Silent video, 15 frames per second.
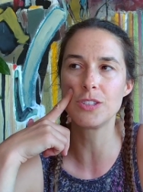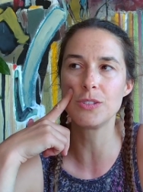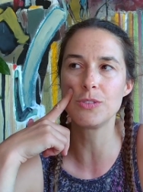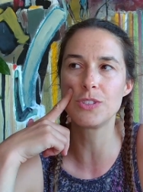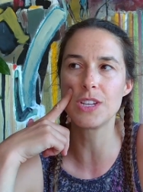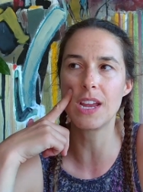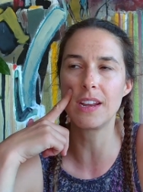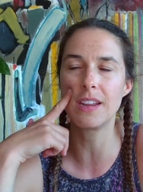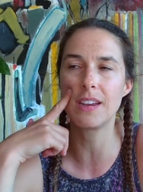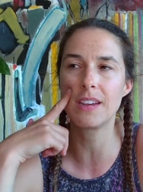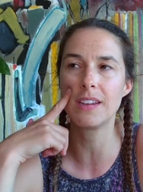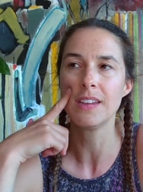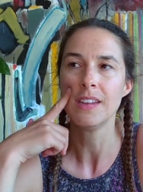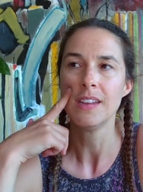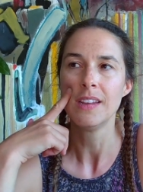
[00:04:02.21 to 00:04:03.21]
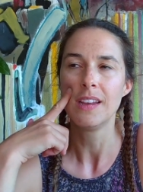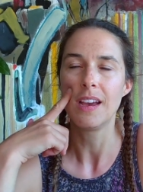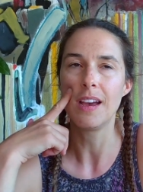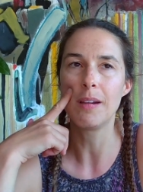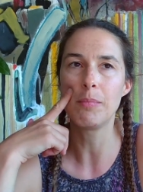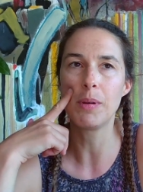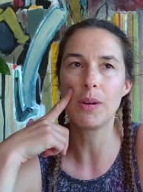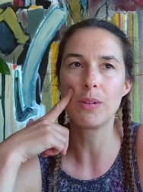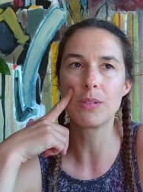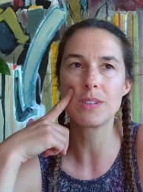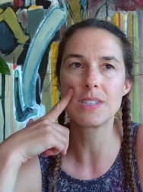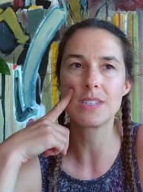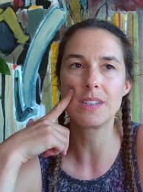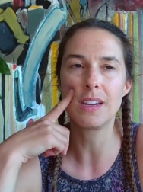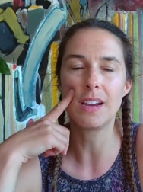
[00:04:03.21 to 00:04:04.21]
to Jenna
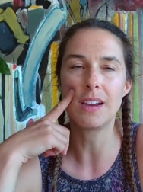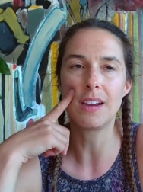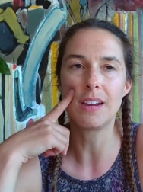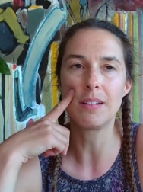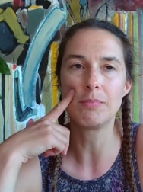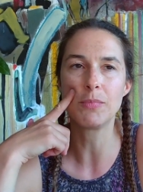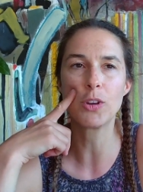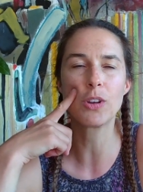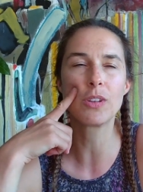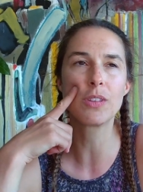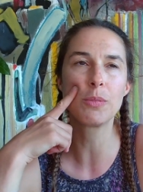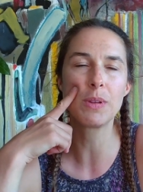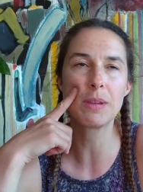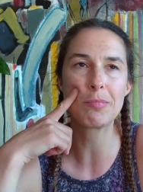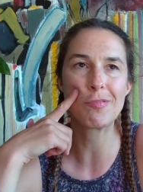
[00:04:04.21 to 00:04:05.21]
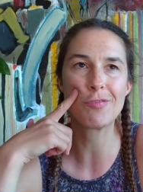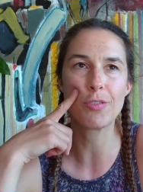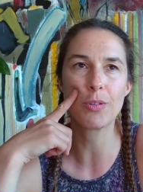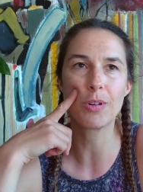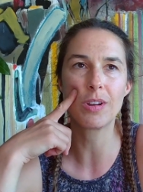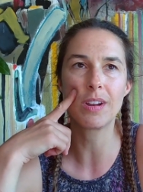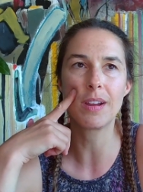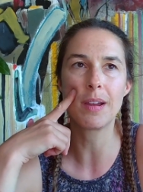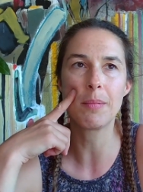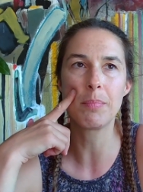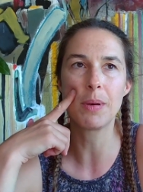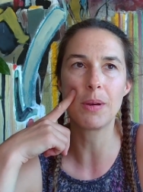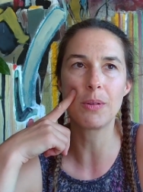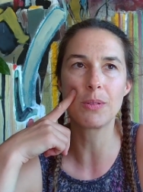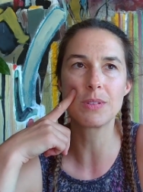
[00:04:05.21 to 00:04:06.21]
about, um, or the week before,
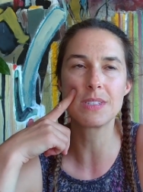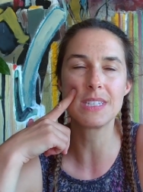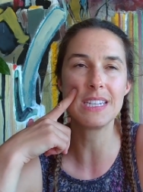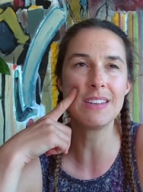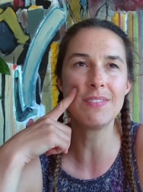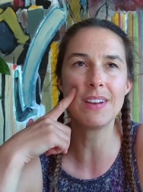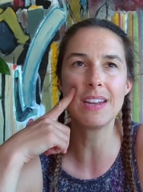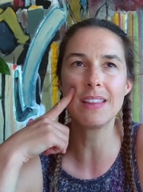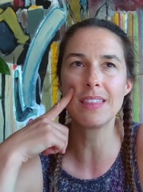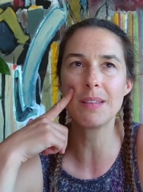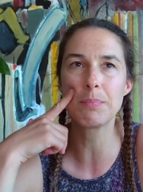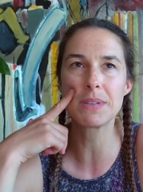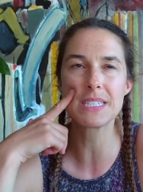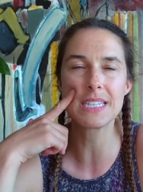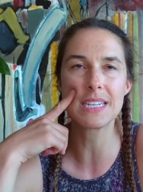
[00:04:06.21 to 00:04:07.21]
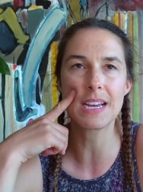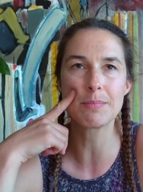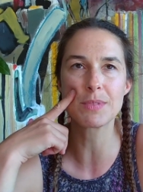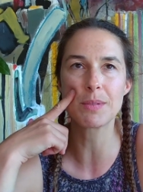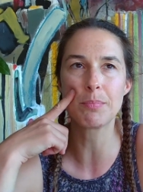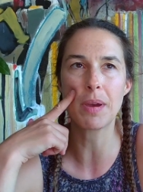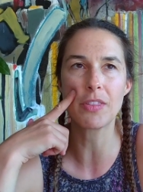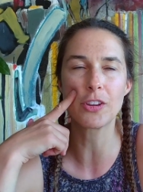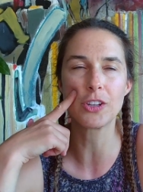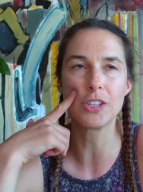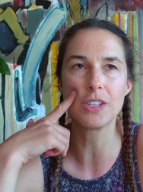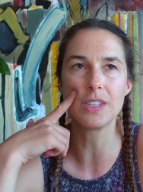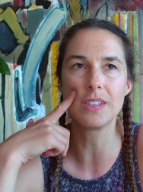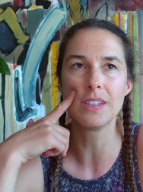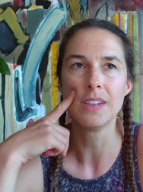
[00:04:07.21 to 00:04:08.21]
about even in the busy times of
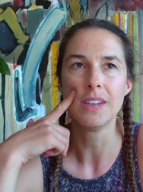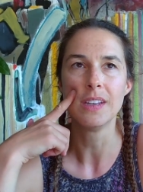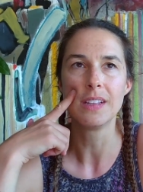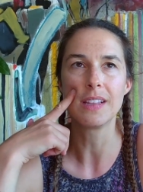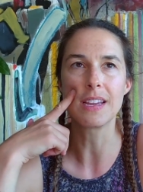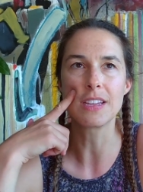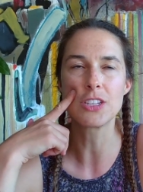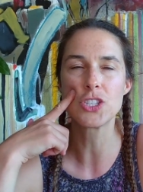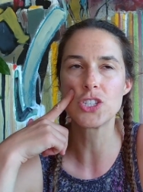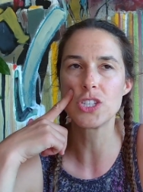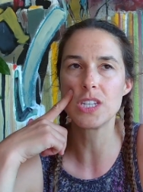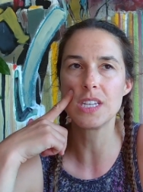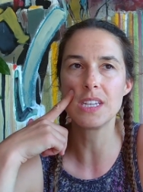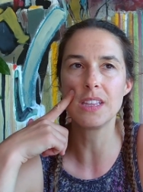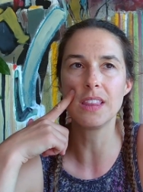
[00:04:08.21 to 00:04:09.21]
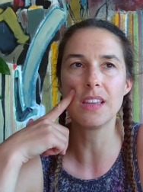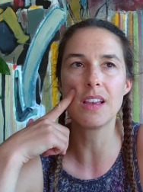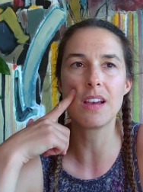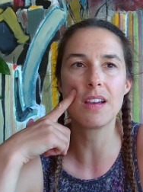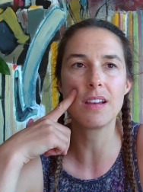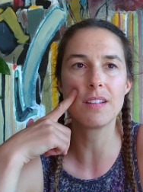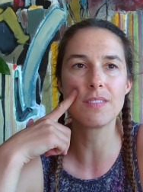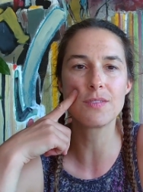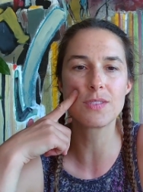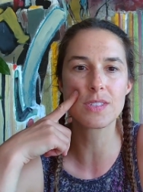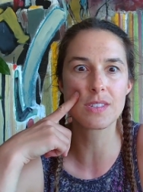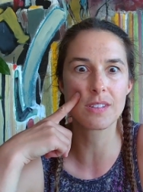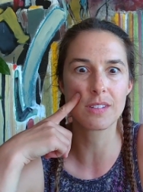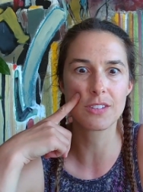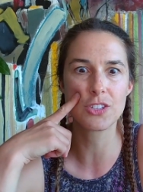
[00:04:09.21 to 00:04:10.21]
motherhood, like she
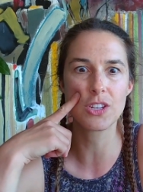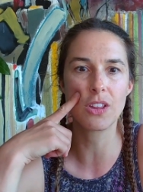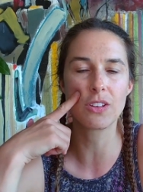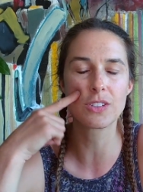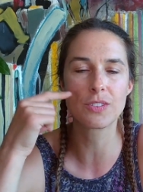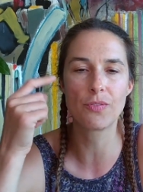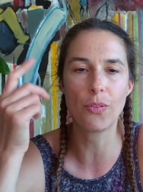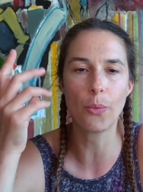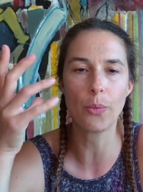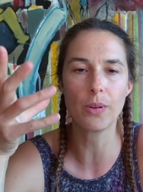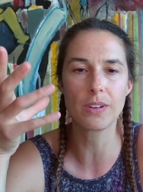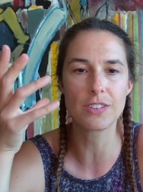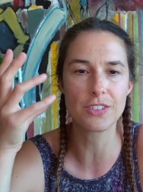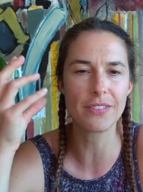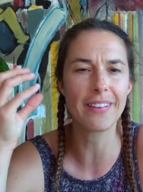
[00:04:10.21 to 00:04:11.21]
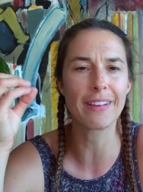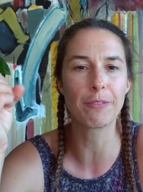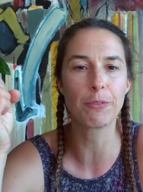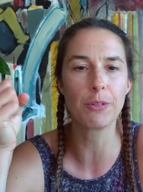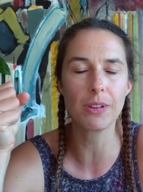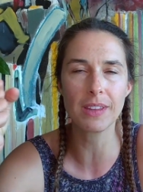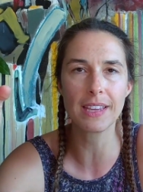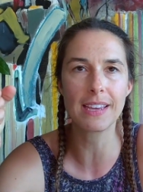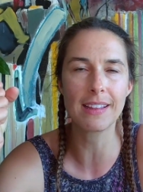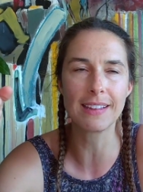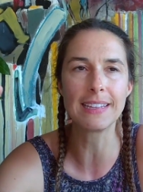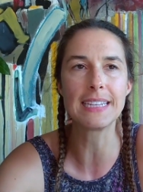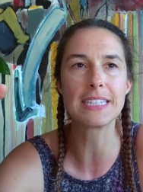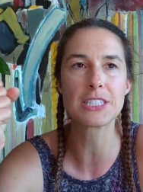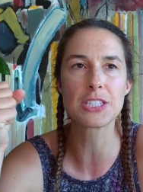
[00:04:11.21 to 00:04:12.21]
loves, she looks for, she like really
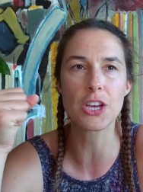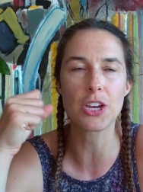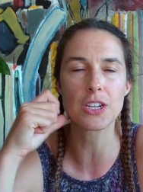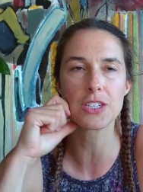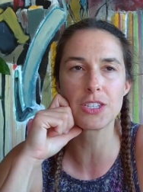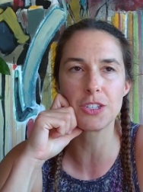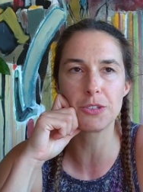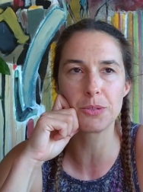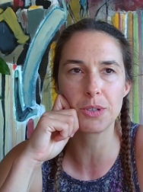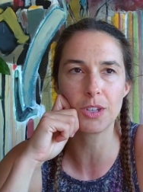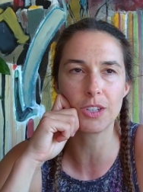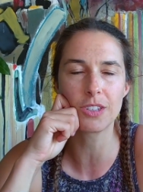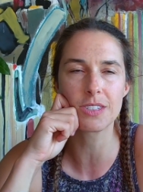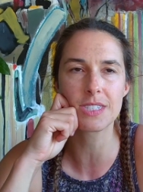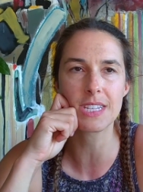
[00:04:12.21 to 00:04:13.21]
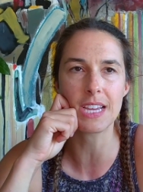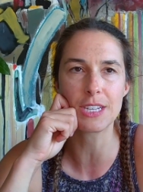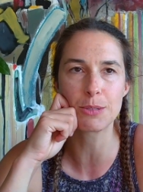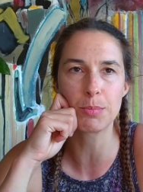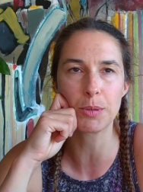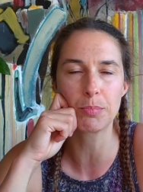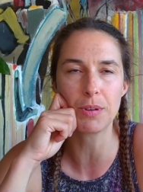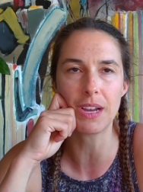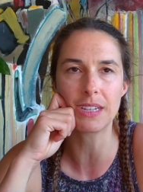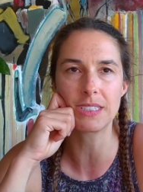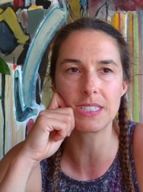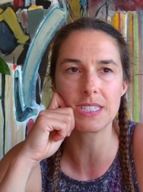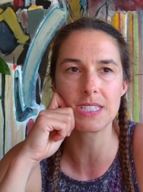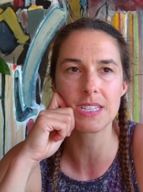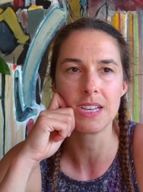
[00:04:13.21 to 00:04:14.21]
clings on to her sketchbook
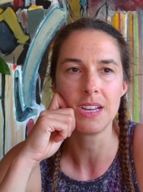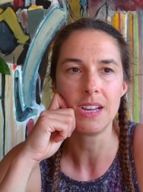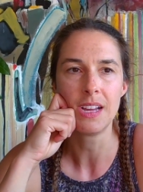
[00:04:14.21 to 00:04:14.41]
practice.